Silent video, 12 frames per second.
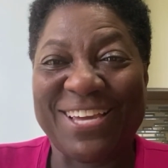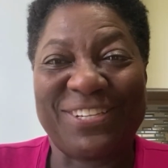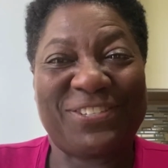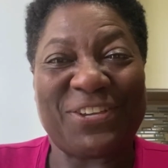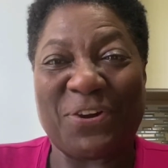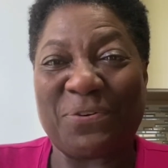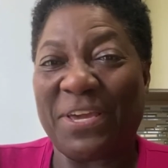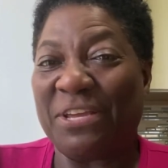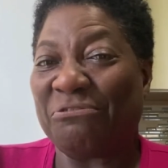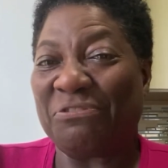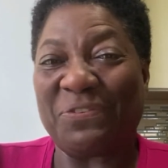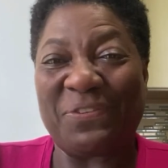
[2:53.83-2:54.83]
So
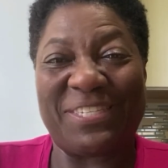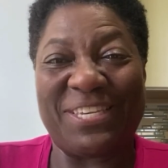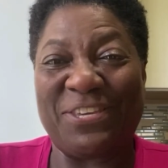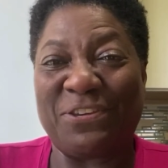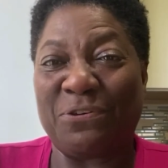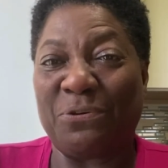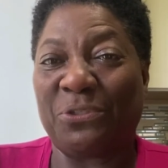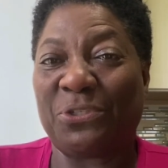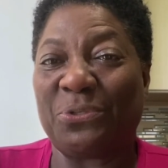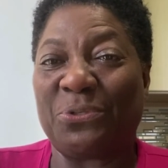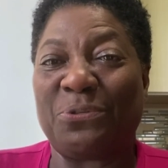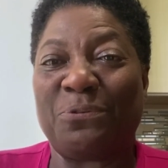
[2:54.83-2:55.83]
introducing you
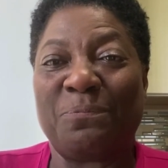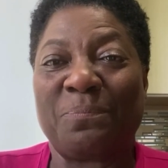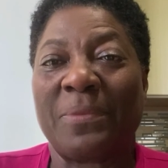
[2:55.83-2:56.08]
to